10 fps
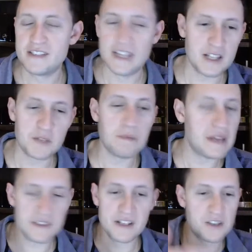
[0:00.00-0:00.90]
did its
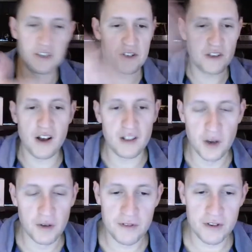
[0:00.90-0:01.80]
business just all
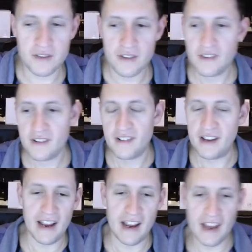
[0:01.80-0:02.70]
over,
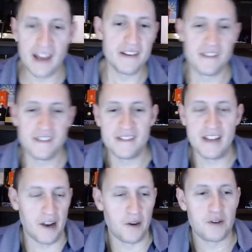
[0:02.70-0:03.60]
and
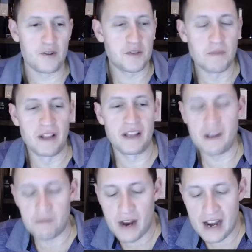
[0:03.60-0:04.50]
you know you're smelling
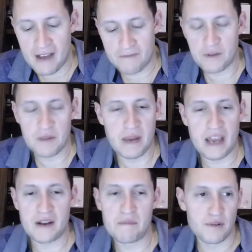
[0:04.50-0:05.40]
it right after the
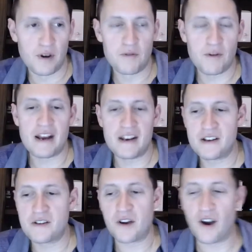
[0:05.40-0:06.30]
panda broke right
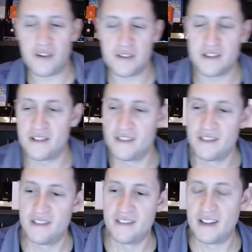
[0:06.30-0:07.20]
into your garden
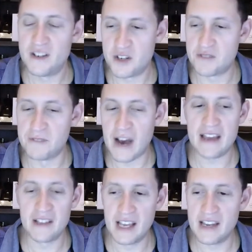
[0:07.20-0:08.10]
and just
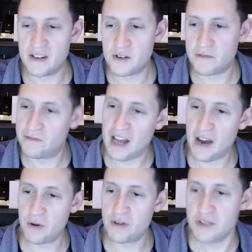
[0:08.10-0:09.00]
violated your
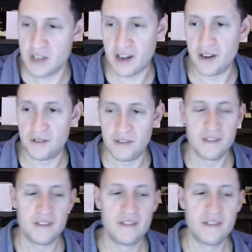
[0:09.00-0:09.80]
flowers. You know,